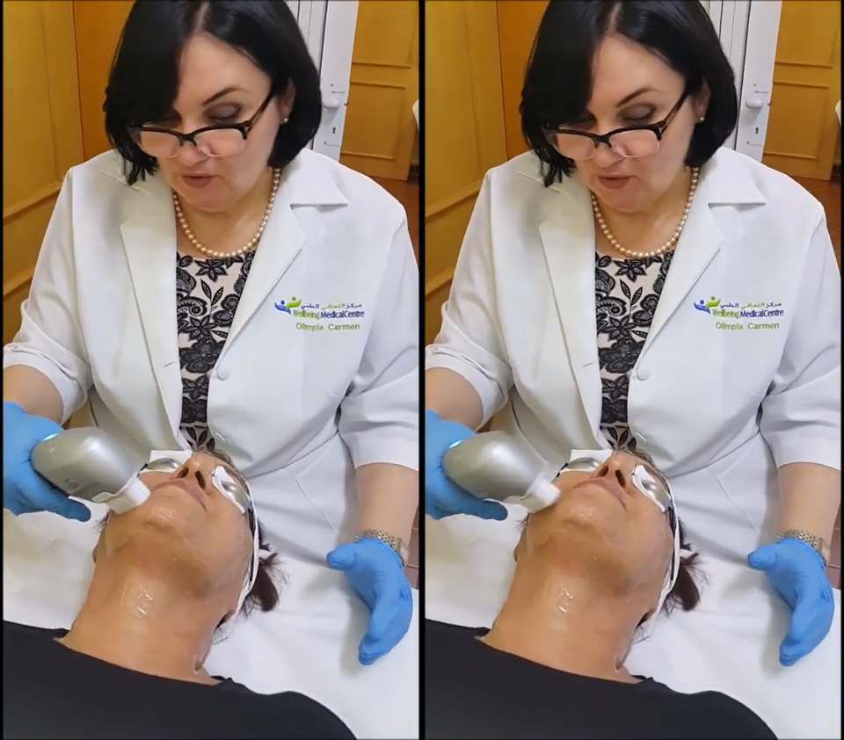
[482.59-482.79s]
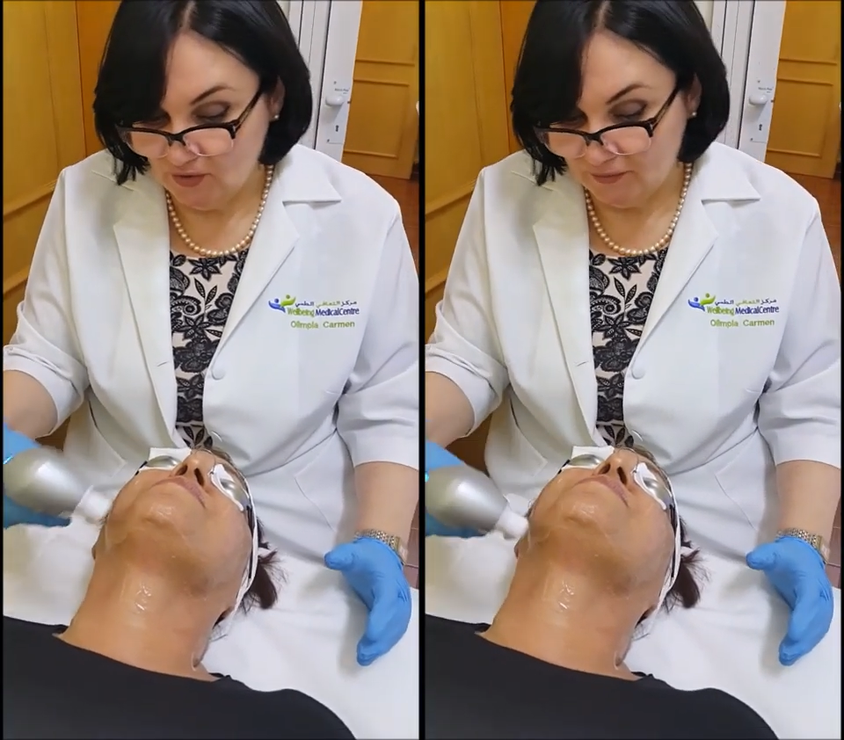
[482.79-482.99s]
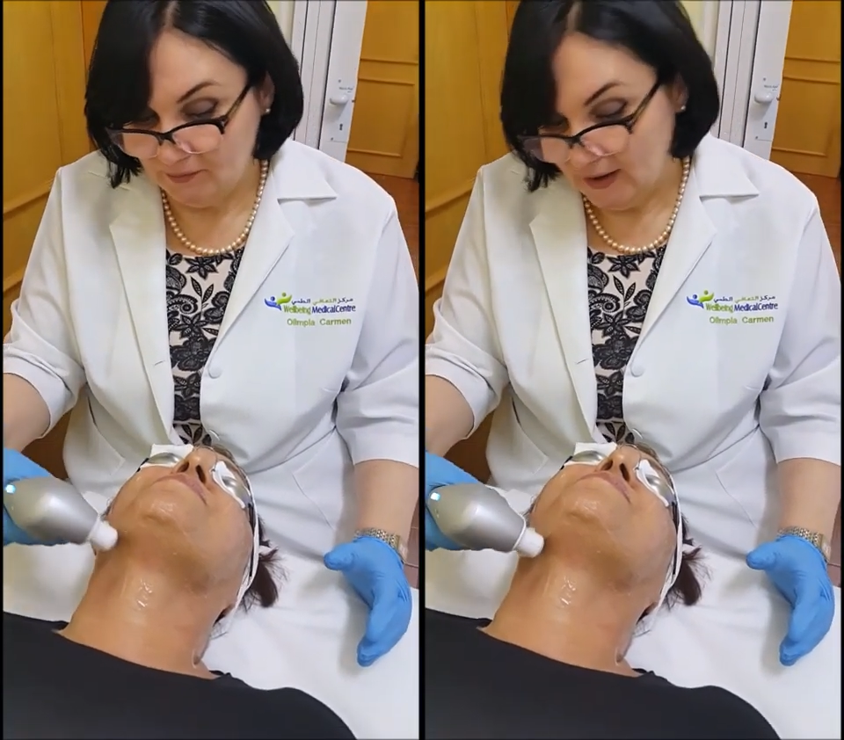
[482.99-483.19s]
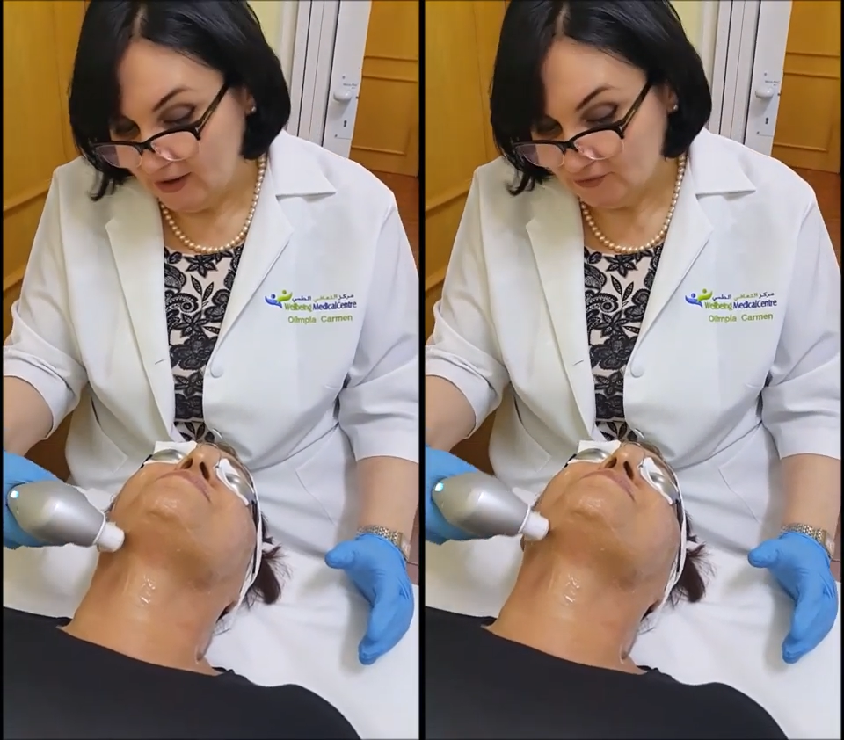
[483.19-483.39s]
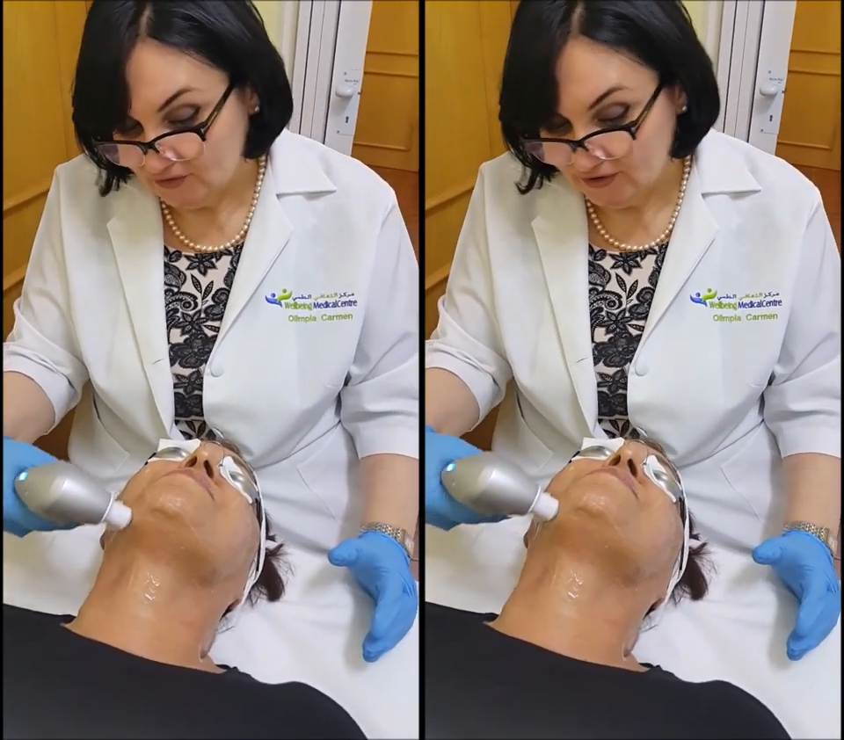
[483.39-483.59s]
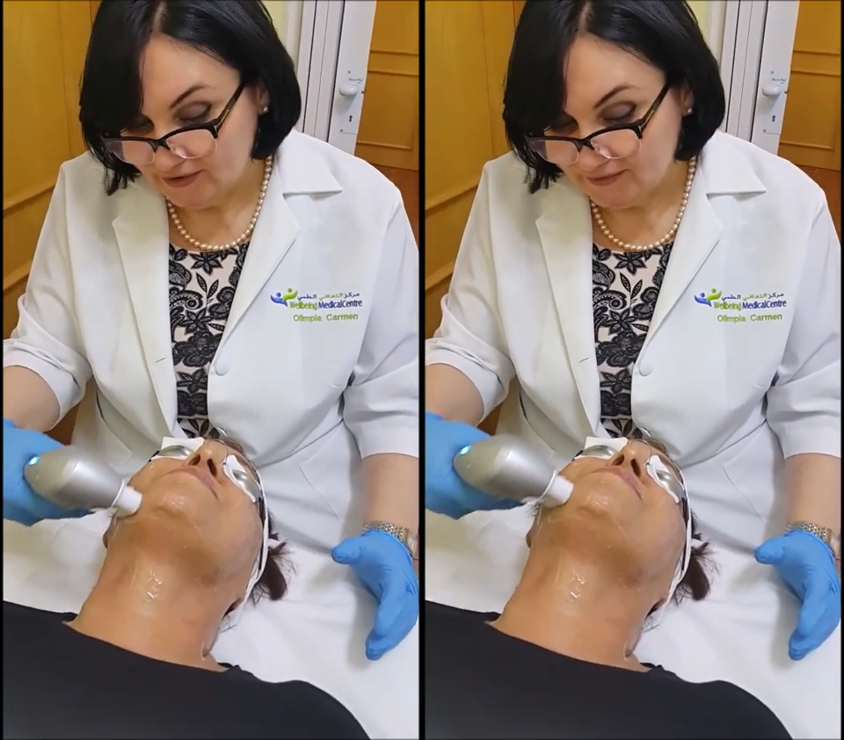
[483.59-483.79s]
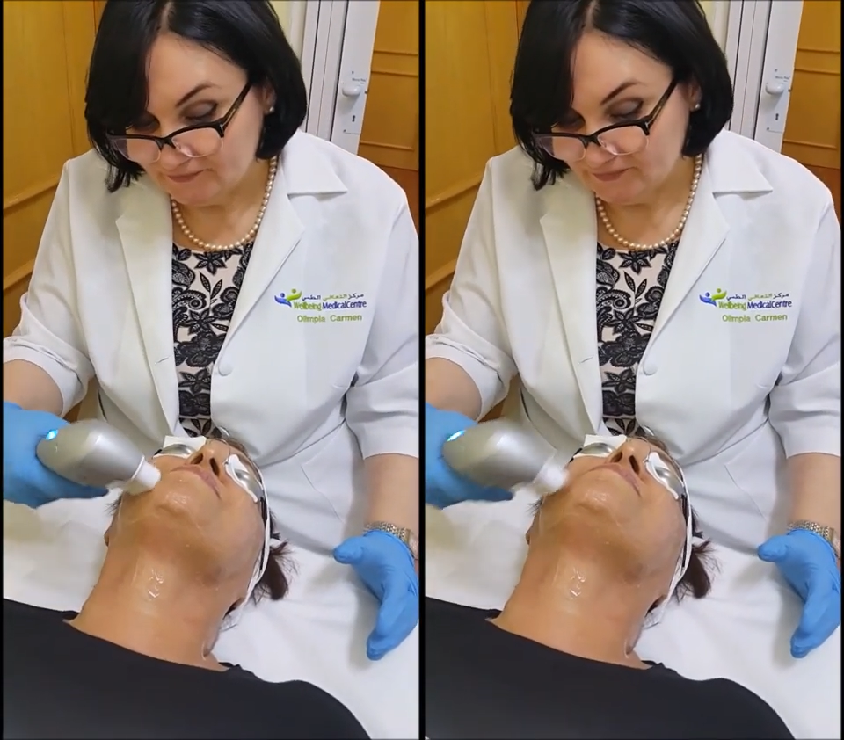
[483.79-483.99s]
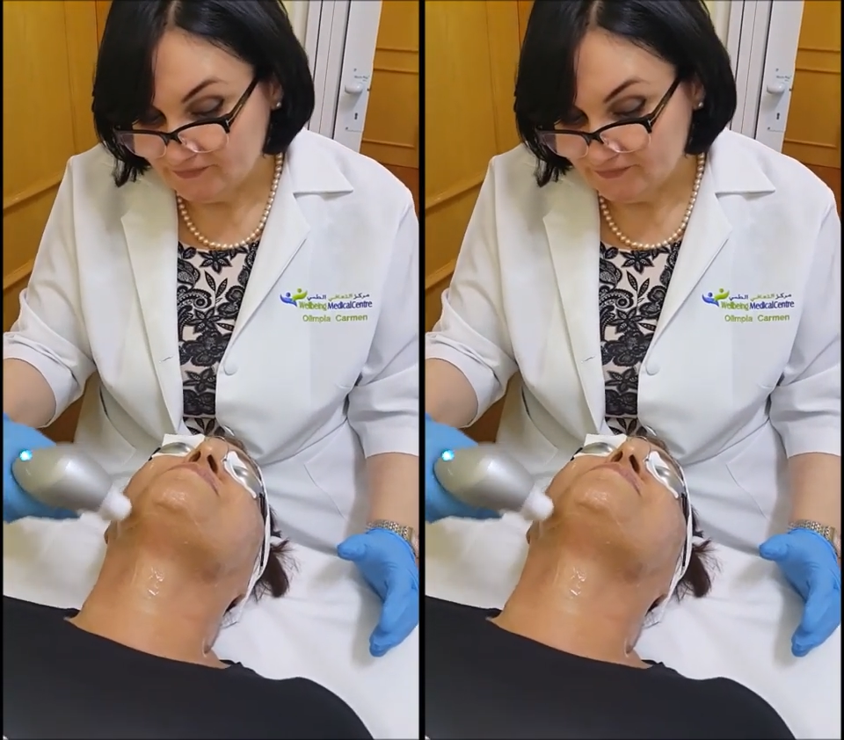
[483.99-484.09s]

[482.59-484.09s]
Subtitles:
or powder,